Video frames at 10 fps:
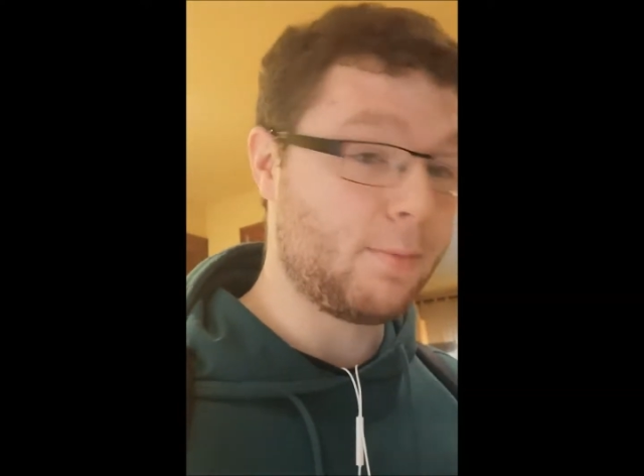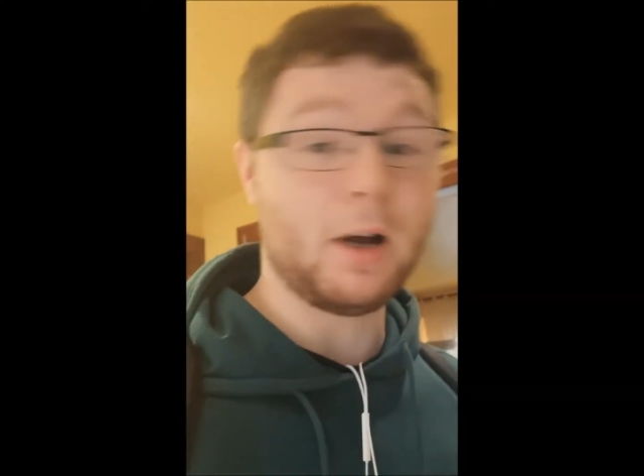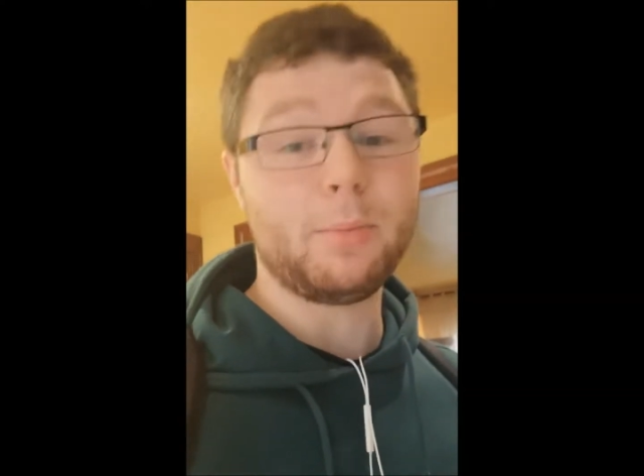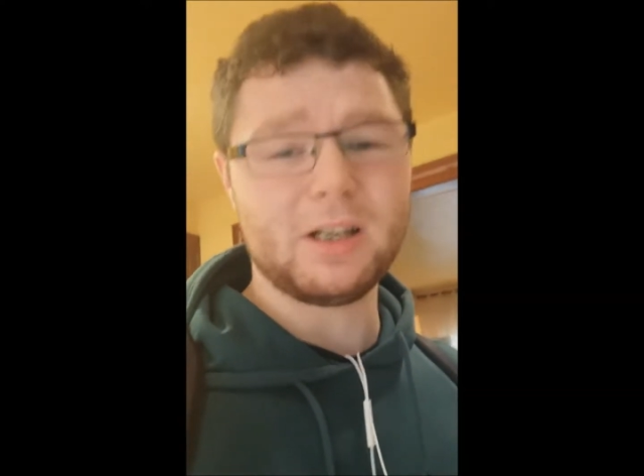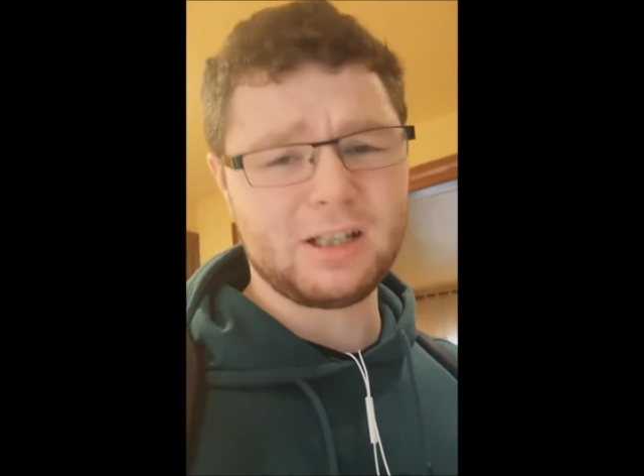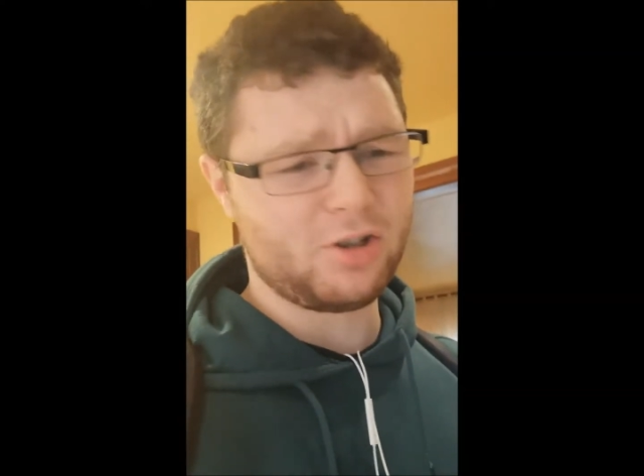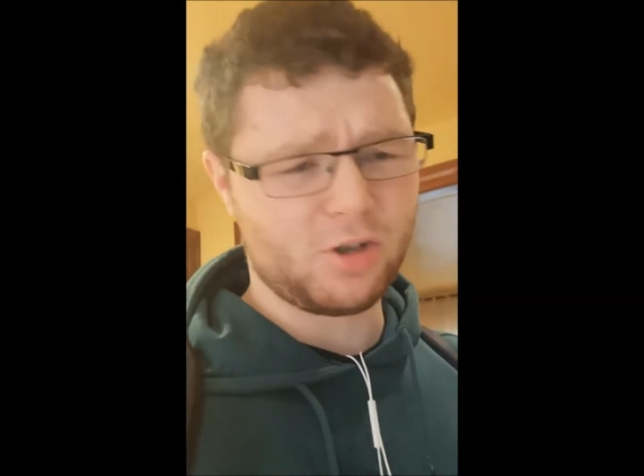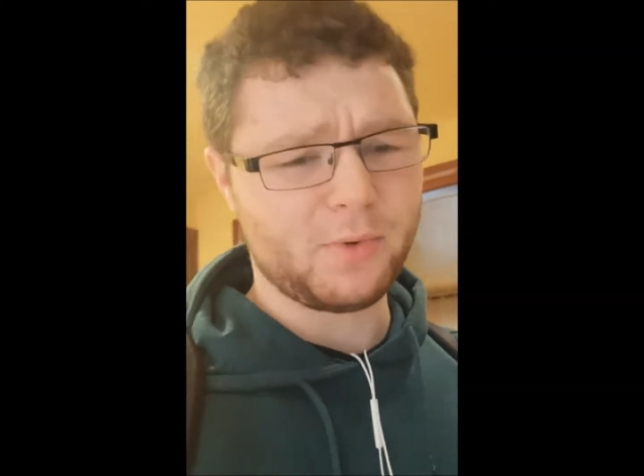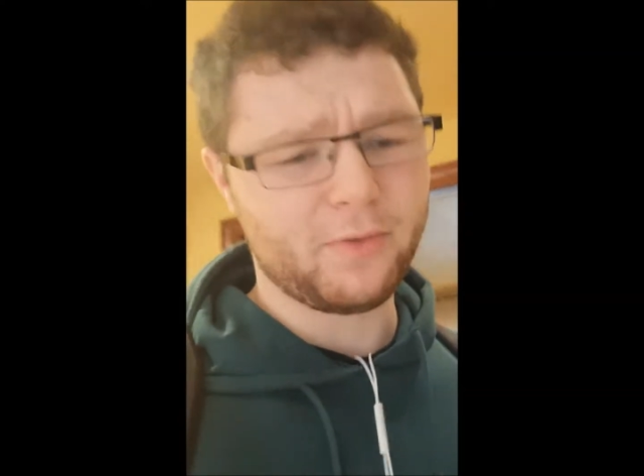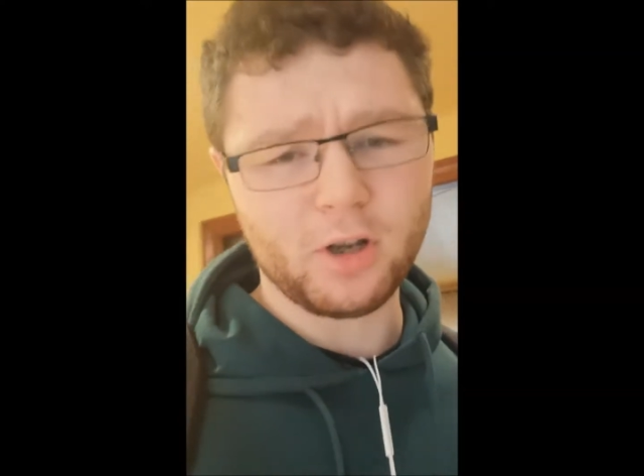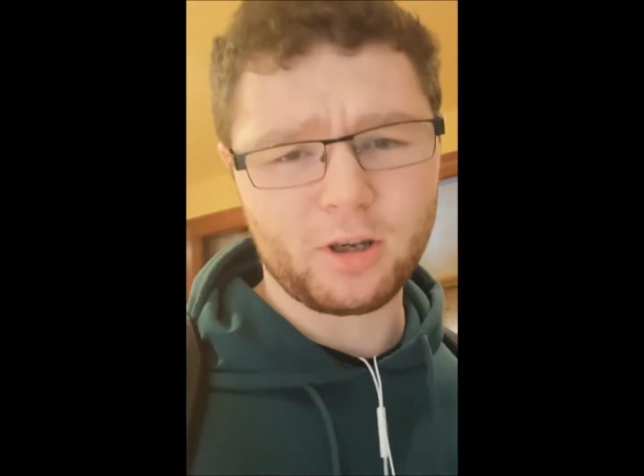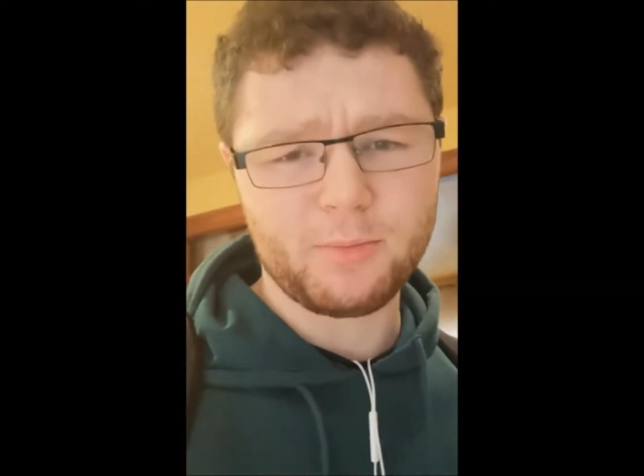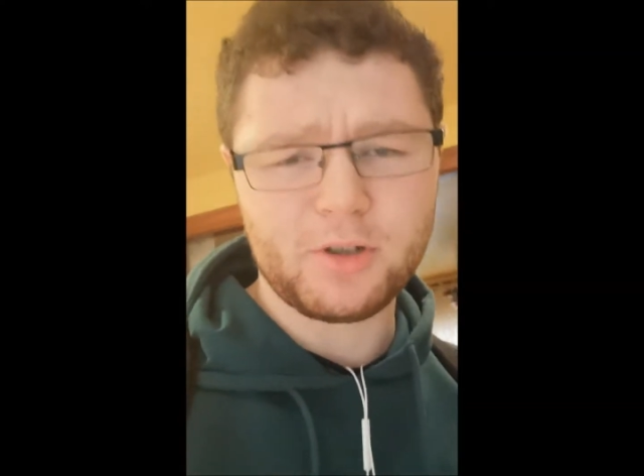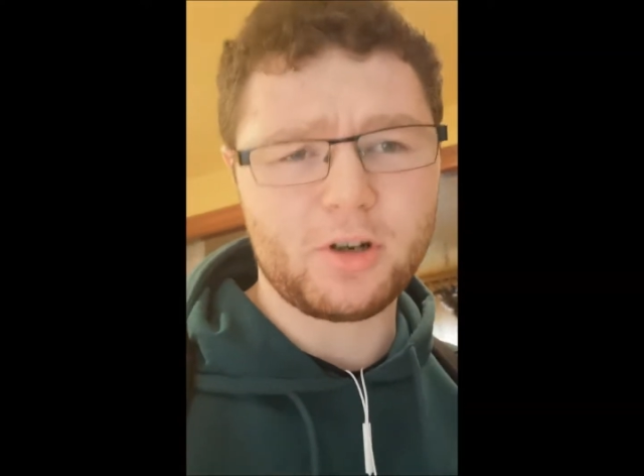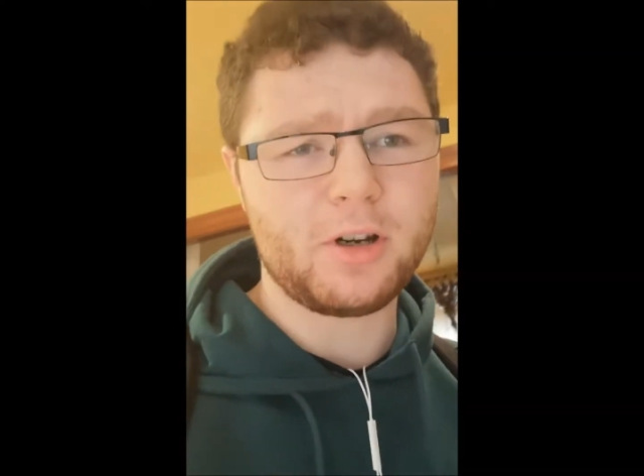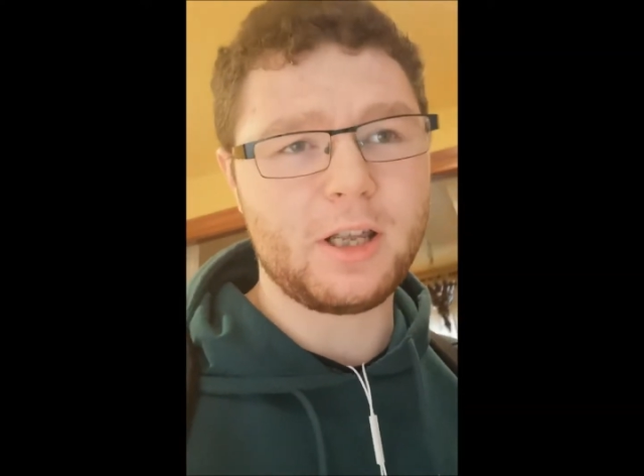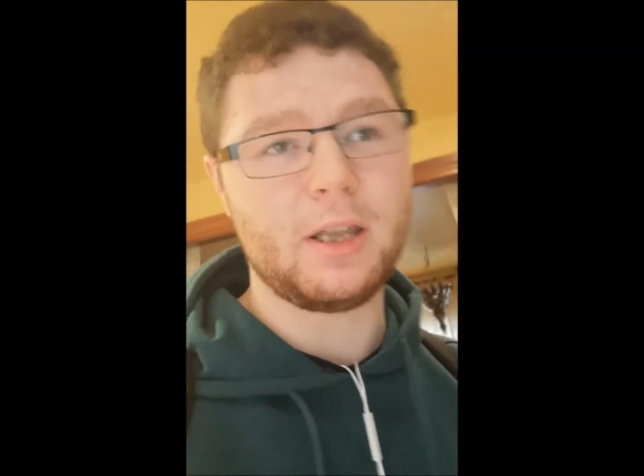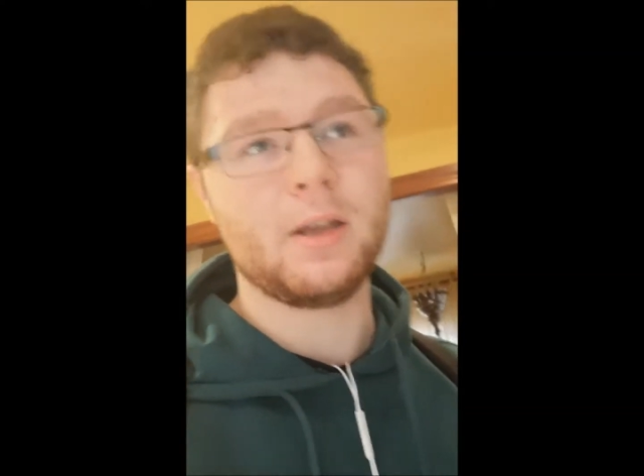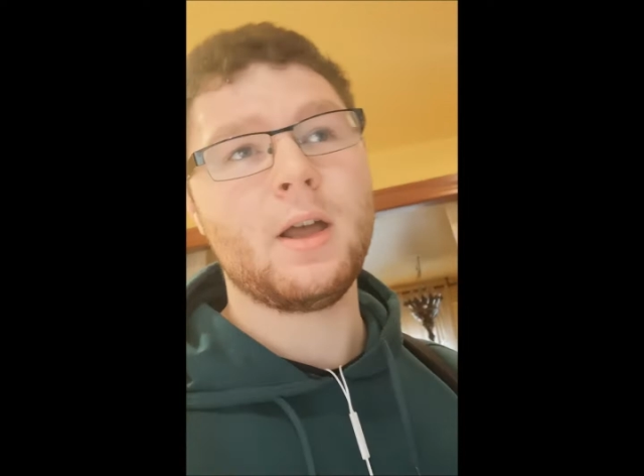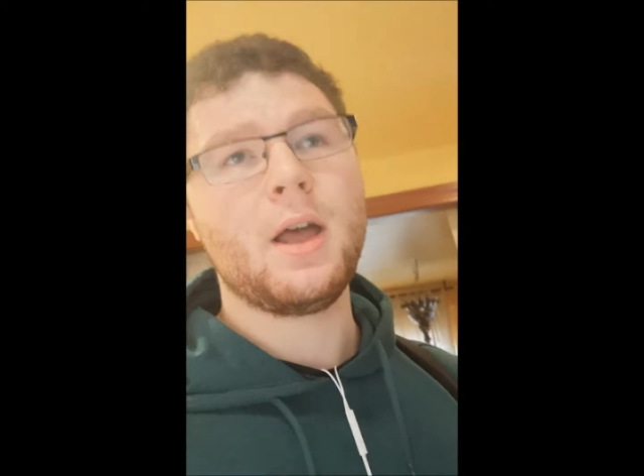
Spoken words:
I'll basically just be vlogging my journey,